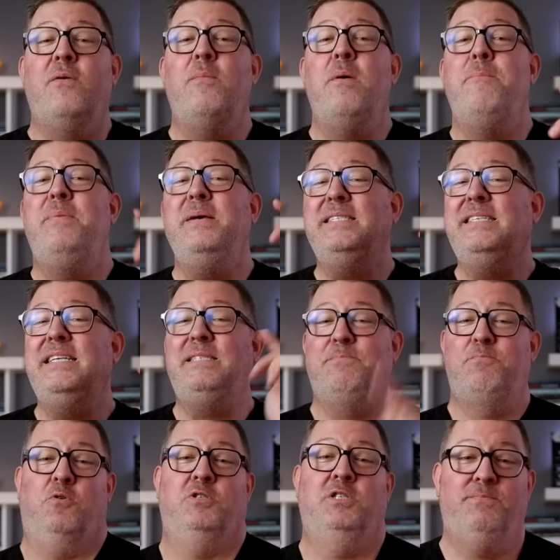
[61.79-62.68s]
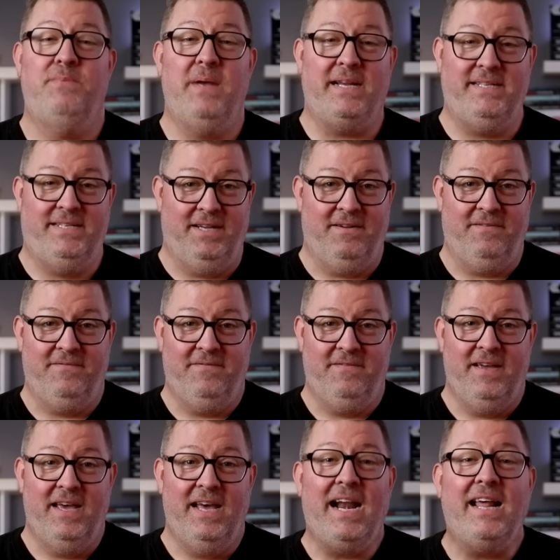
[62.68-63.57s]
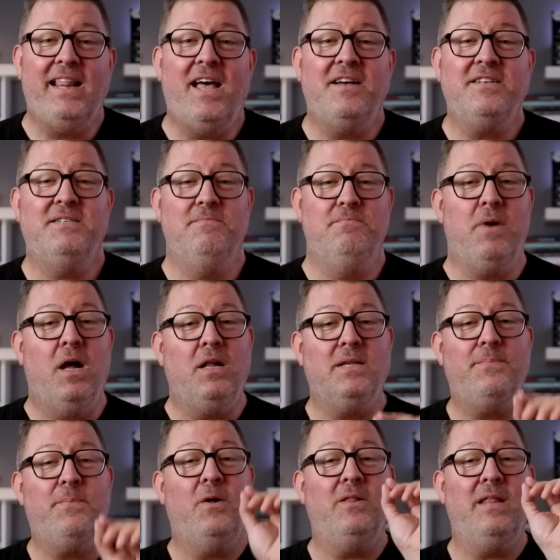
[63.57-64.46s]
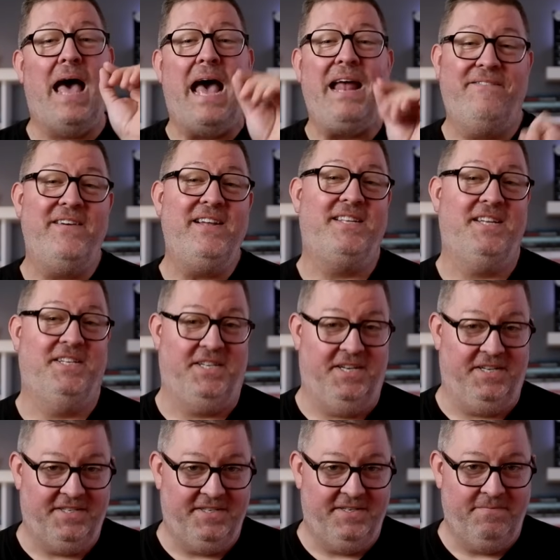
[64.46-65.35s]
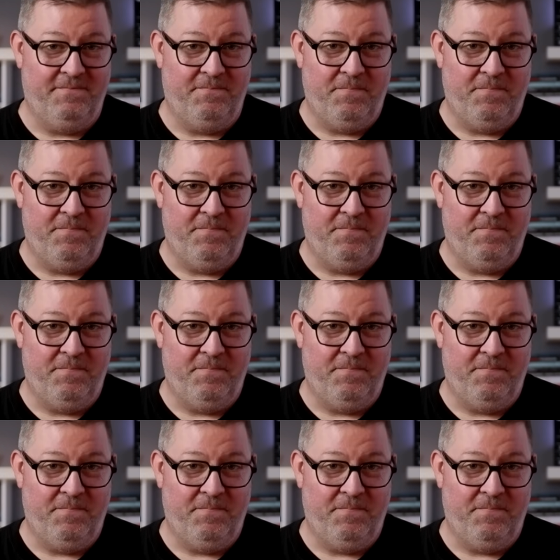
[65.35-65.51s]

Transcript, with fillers: From a business perspective, it allows multiple advantages.